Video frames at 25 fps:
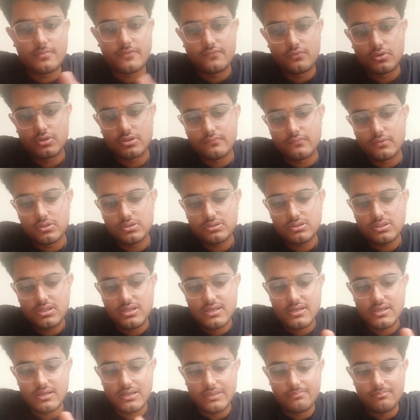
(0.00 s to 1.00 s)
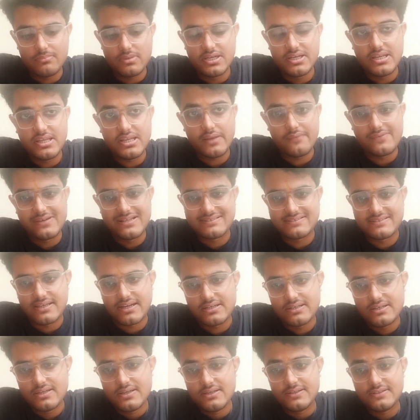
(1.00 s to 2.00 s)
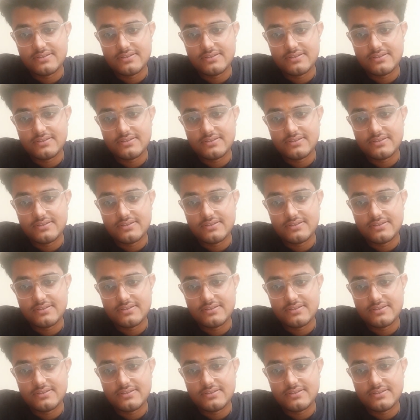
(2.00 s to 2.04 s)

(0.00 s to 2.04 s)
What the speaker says: Before it was Indian Evidence Act.